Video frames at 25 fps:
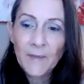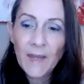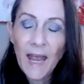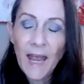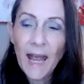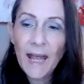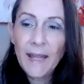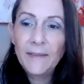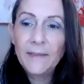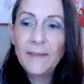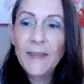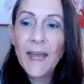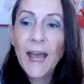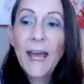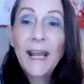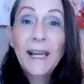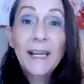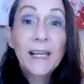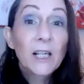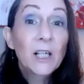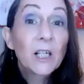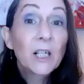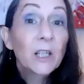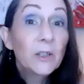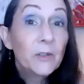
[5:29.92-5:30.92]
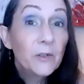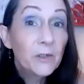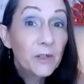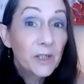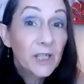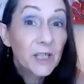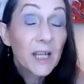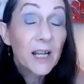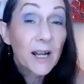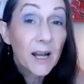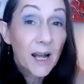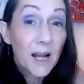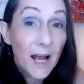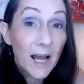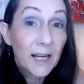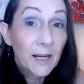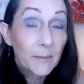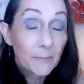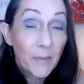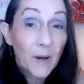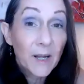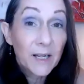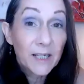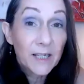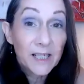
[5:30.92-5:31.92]
And that includes an
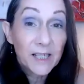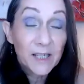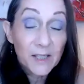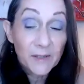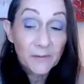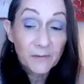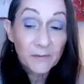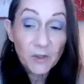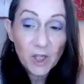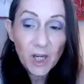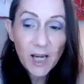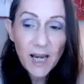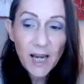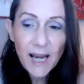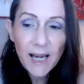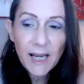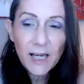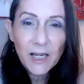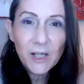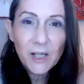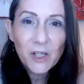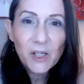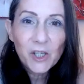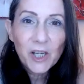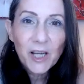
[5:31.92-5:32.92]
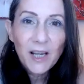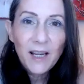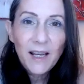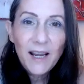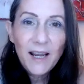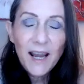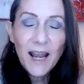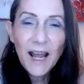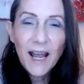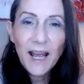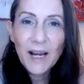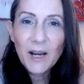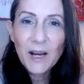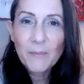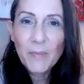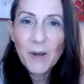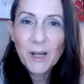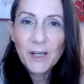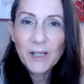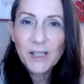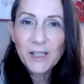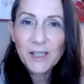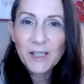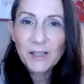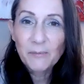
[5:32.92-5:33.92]
abundance of change, an
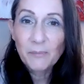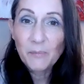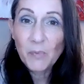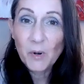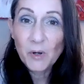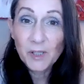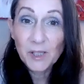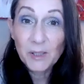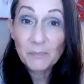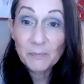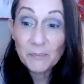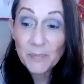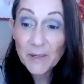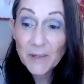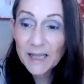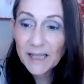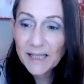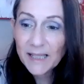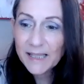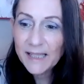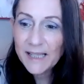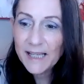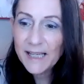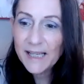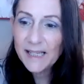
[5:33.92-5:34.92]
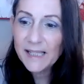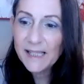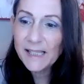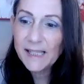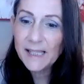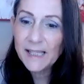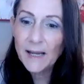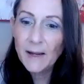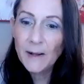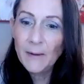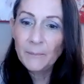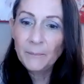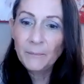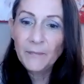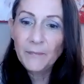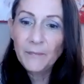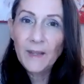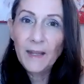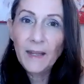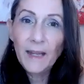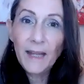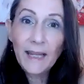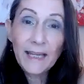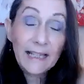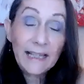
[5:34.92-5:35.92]
abundance of possibilities,
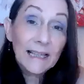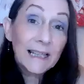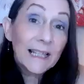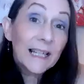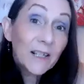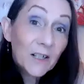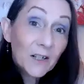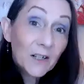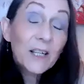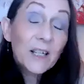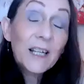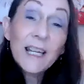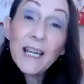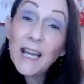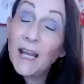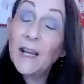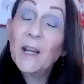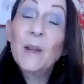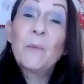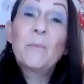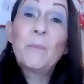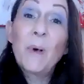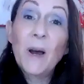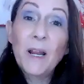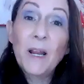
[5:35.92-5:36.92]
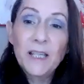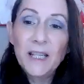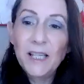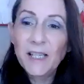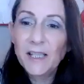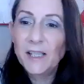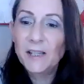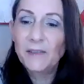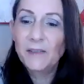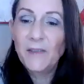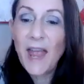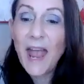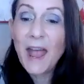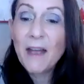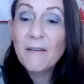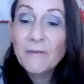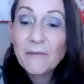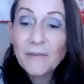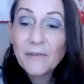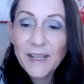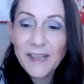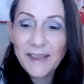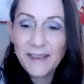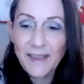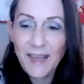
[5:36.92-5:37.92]
like literally an abundance of
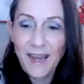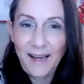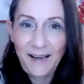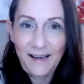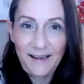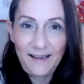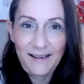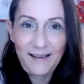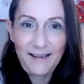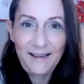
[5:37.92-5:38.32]
everything